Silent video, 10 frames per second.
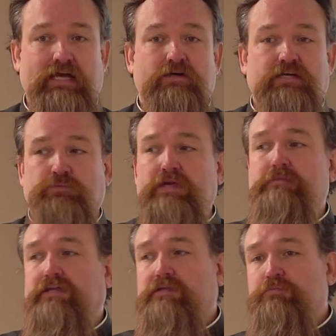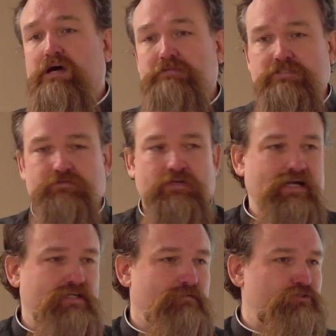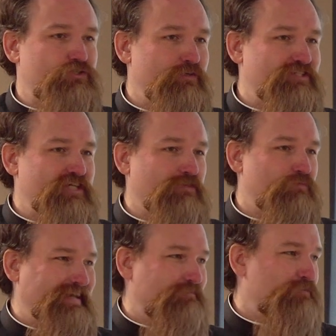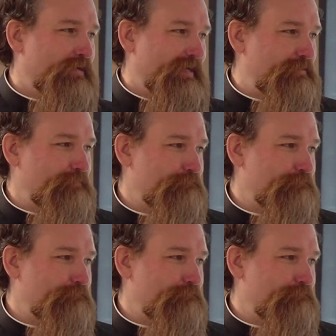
How can we make the promise of God come true instead of waiting for it?